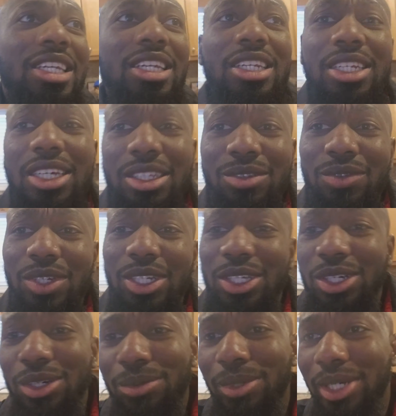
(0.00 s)
Another
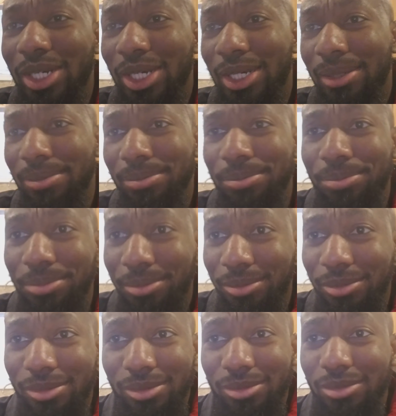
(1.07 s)
video. But
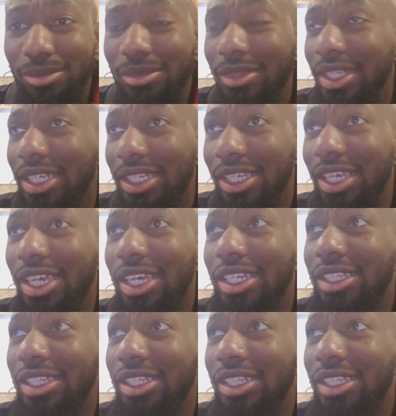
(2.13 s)
yeah,